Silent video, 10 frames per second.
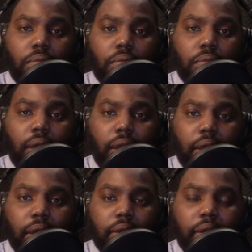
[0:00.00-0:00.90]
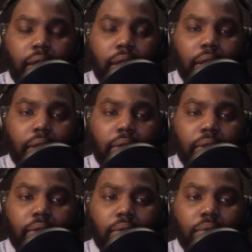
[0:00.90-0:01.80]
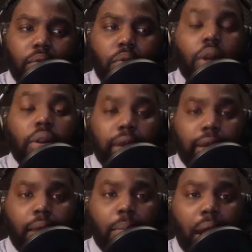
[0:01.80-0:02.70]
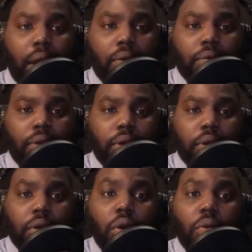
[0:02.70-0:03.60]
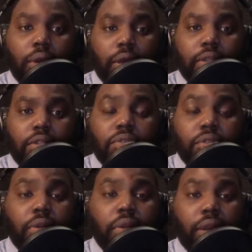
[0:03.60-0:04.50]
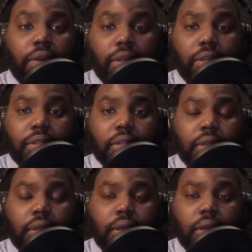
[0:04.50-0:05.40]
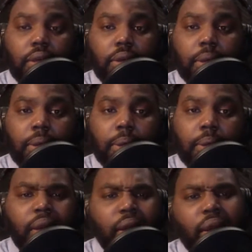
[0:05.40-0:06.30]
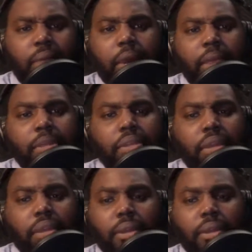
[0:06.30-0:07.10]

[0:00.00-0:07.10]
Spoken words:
and worried about going into certain areas. And that made me think,